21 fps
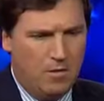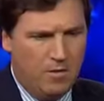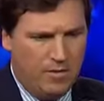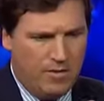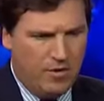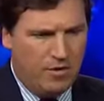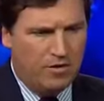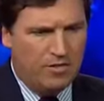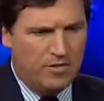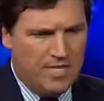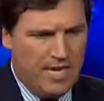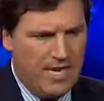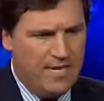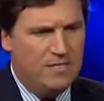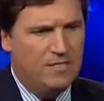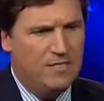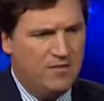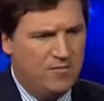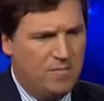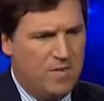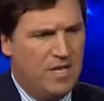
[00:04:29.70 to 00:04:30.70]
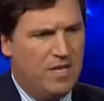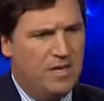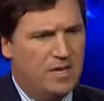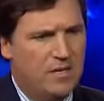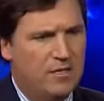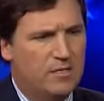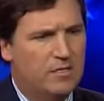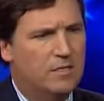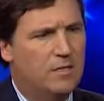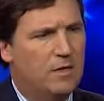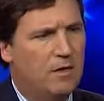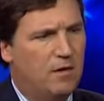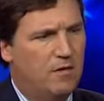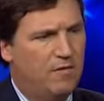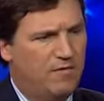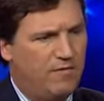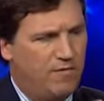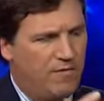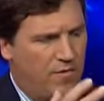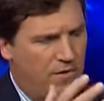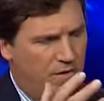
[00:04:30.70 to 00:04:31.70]
There are tens of millions
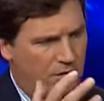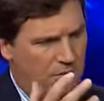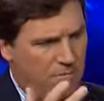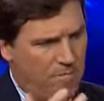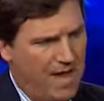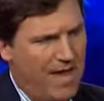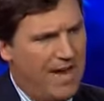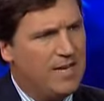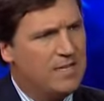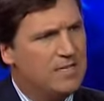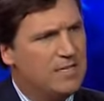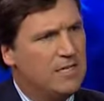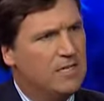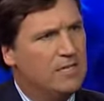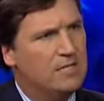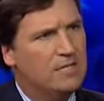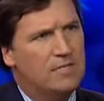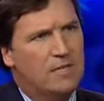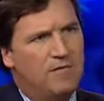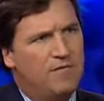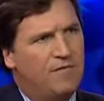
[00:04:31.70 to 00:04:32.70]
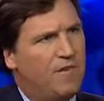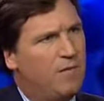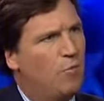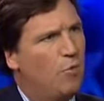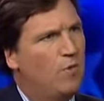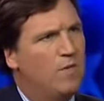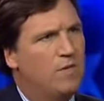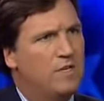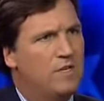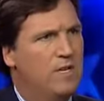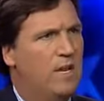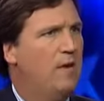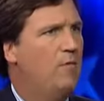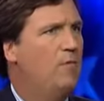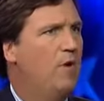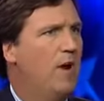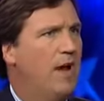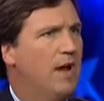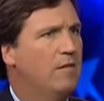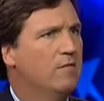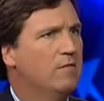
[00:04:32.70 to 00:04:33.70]
of magazines that fit more than 10
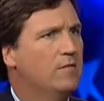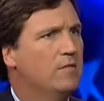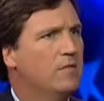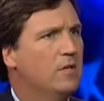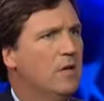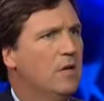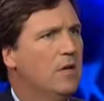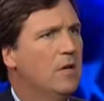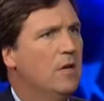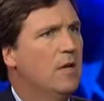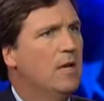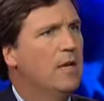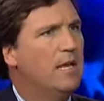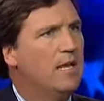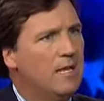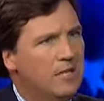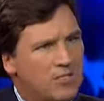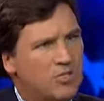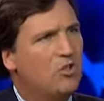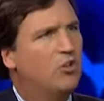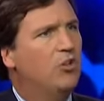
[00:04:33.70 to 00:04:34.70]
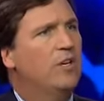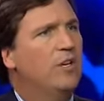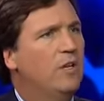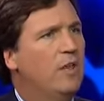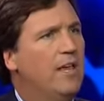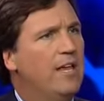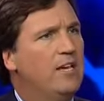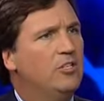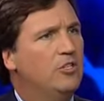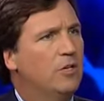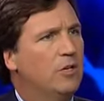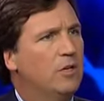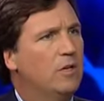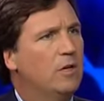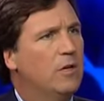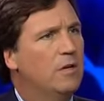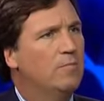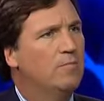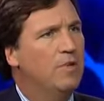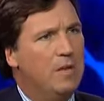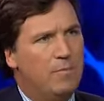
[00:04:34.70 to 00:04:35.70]
rounds in circulation
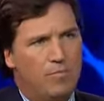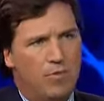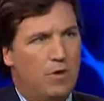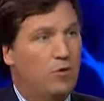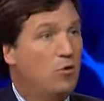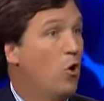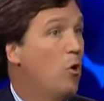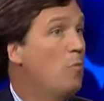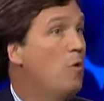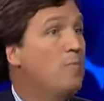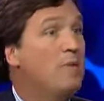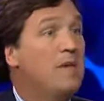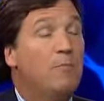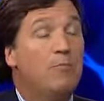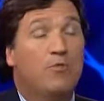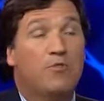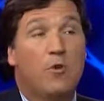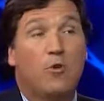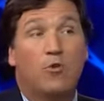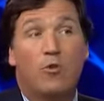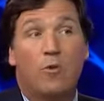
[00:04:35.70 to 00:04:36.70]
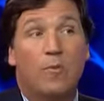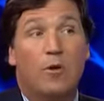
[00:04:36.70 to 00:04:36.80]
people, normal people with no sure.